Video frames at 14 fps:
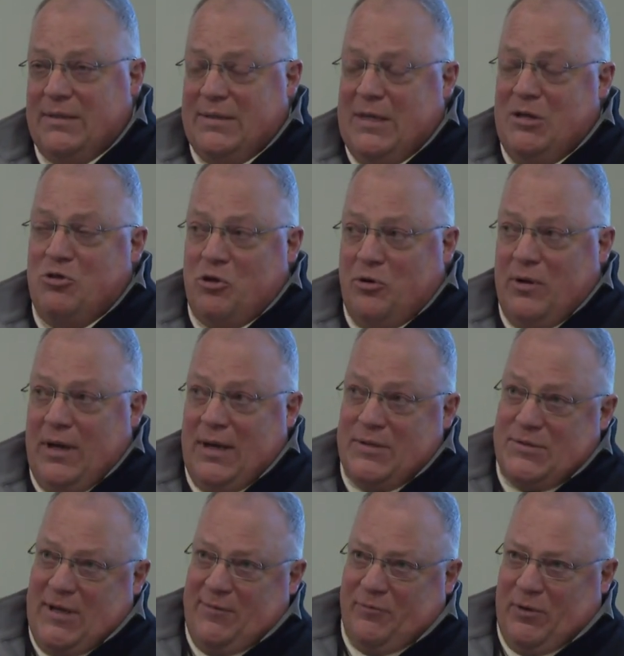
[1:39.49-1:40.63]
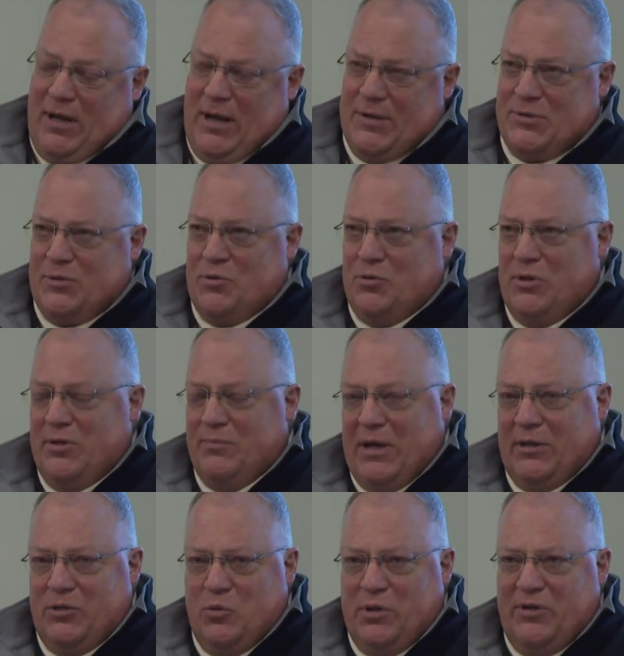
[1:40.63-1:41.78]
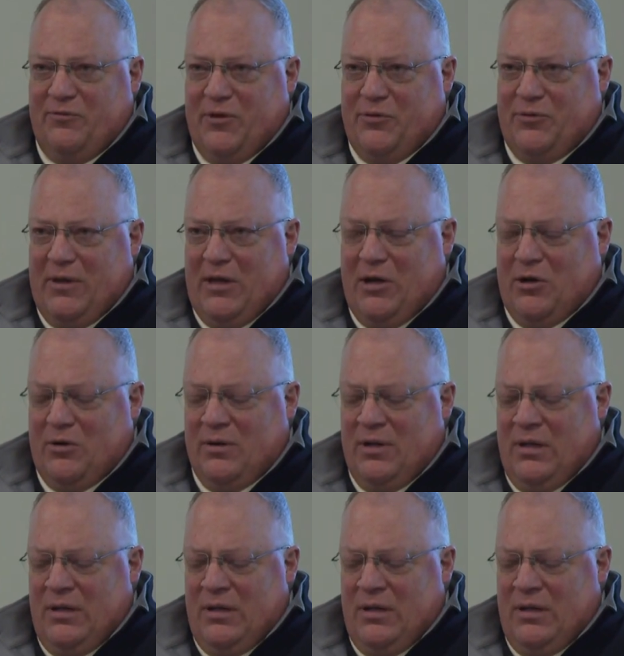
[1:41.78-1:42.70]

teacher at Sanford High School in my 25th year